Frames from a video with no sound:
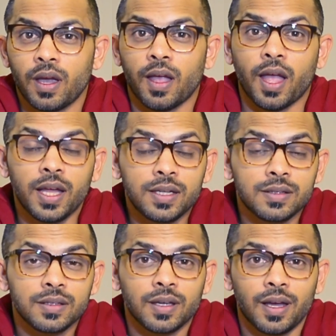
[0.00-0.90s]

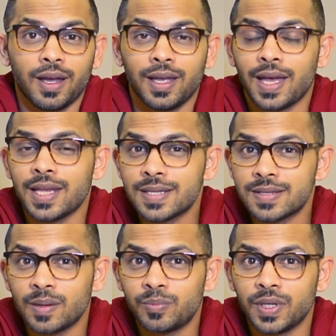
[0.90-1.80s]
And I asked
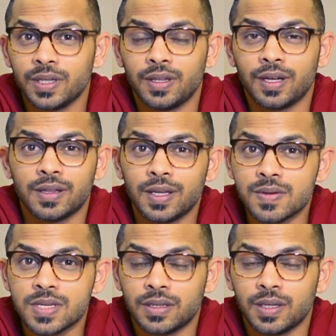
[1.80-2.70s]
somebody, then
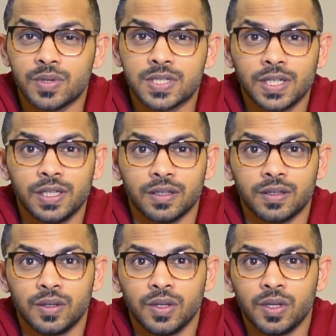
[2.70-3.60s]
they were telling
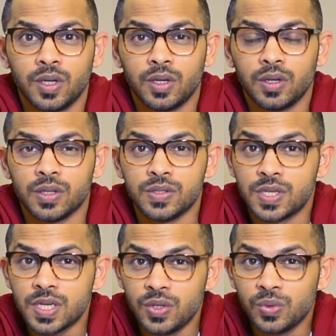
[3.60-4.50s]
it,
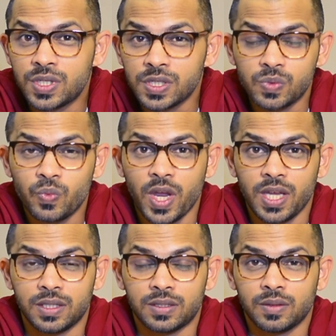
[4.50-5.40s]
Jay, you just
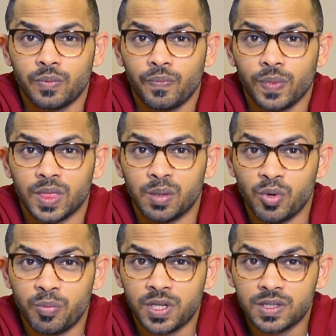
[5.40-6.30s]
wait. The
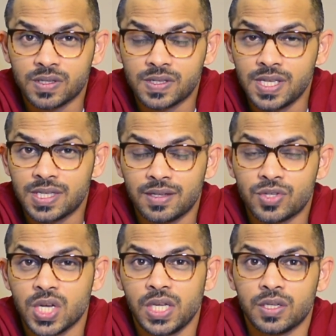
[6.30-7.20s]
moment the season
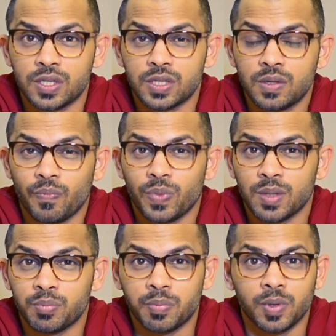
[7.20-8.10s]
changes,
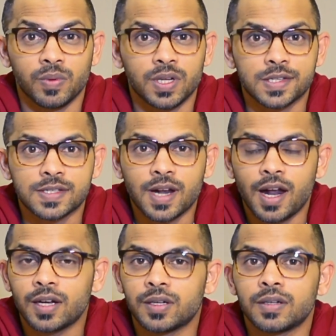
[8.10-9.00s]
people will
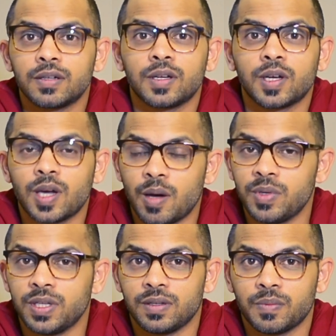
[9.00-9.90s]
start
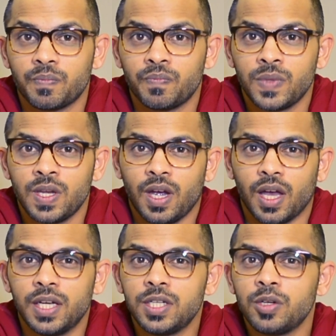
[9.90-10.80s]
coming.
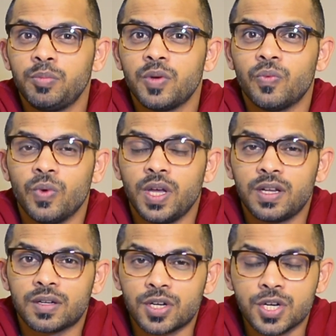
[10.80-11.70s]
And it will be a very
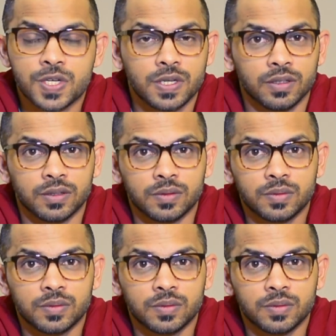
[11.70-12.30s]
rush here.